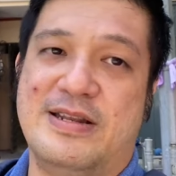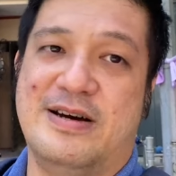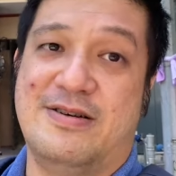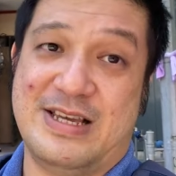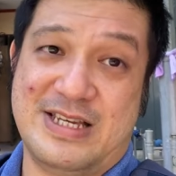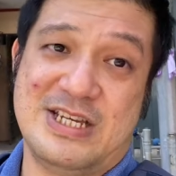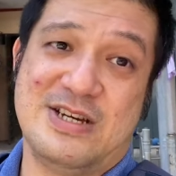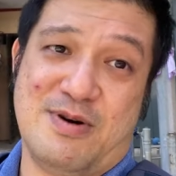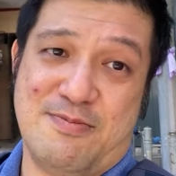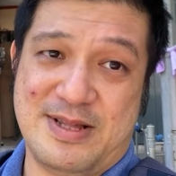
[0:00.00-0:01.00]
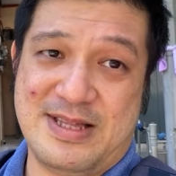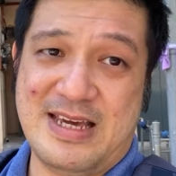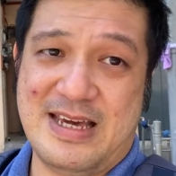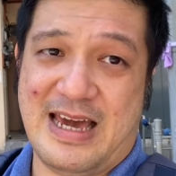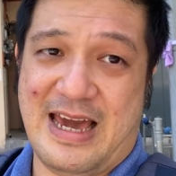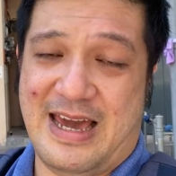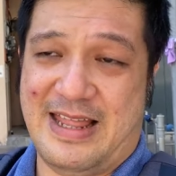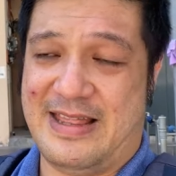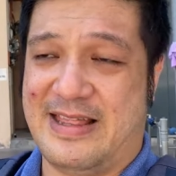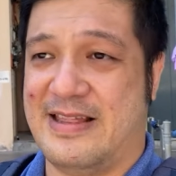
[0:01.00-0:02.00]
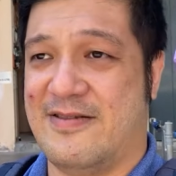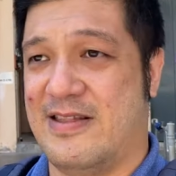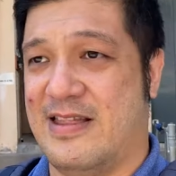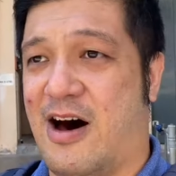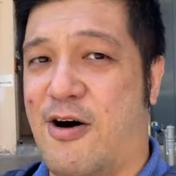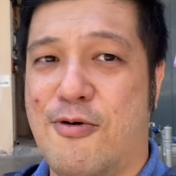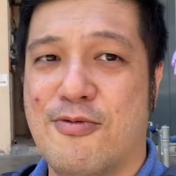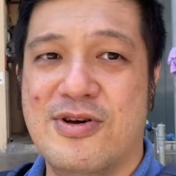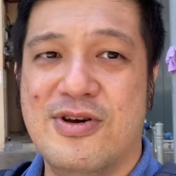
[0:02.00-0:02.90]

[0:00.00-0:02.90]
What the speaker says: a residential property and now